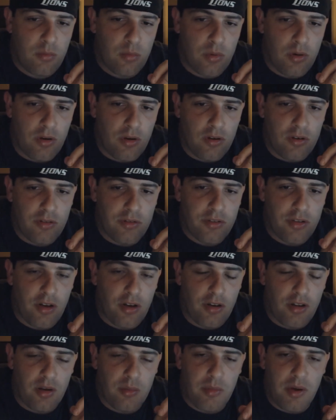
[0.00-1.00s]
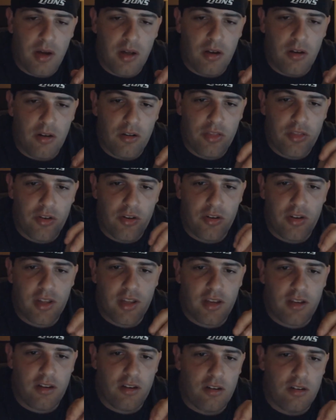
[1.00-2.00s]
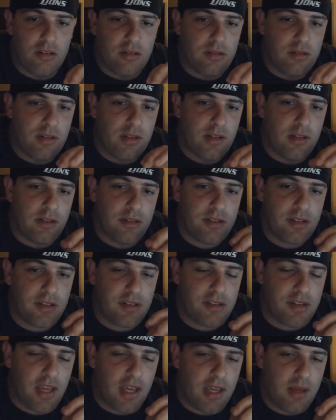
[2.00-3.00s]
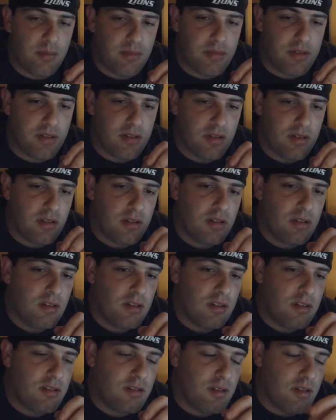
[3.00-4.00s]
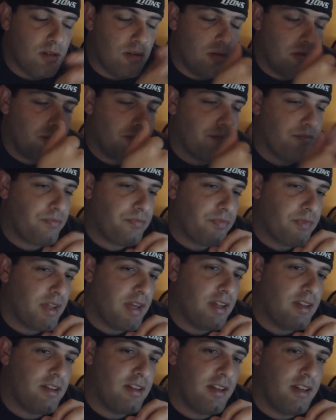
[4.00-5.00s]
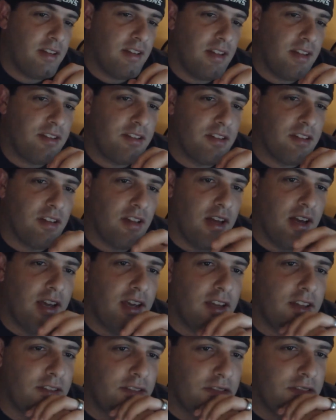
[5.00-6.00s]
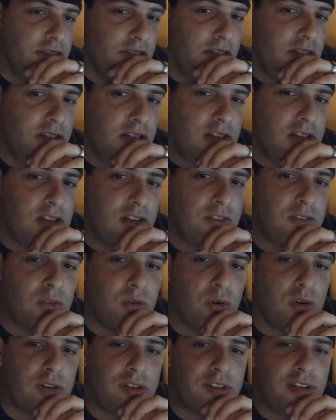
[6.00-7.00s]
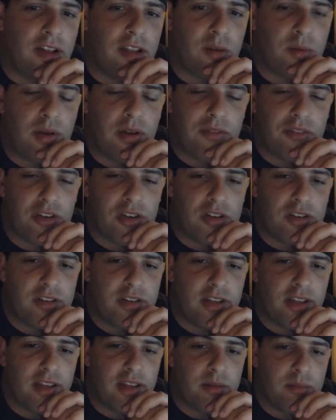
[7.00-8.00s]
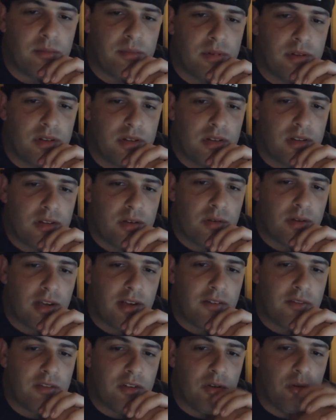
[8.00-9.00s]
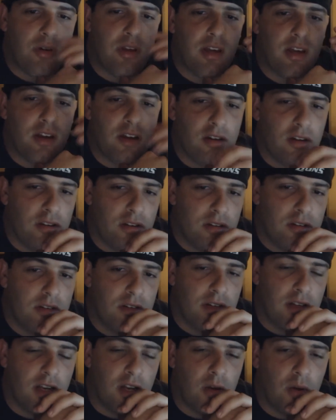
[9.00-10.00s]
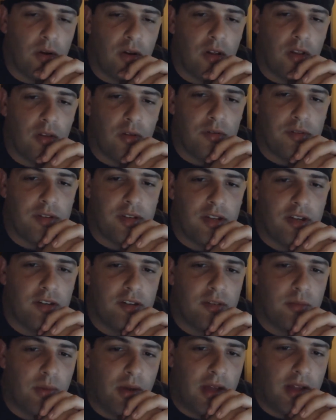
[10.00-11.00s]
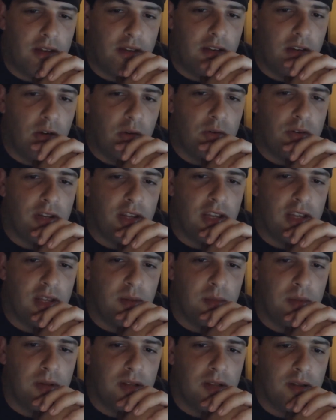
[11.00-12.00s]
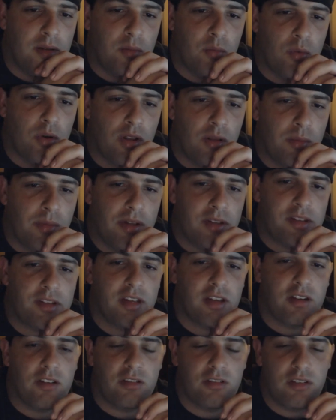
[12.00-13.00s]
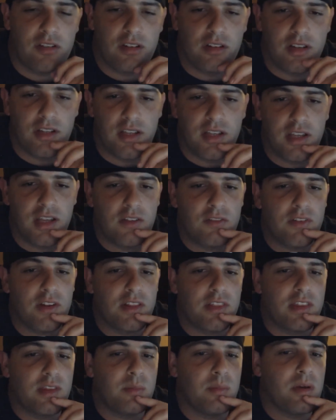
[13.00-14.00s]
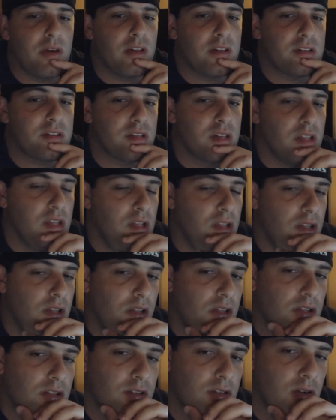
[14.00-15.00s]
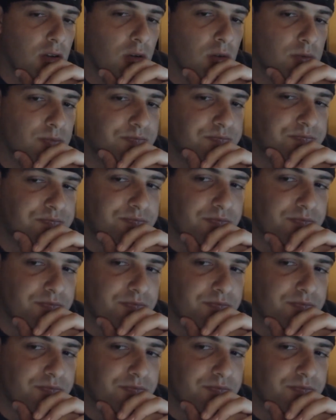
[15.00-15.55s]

we're talking about our third kicker in 6 games. So that's the Lions. Of course, now that we have a good team, we have no kicker. In all those years, we had no team and one of the best kickers in the league, if not the best. So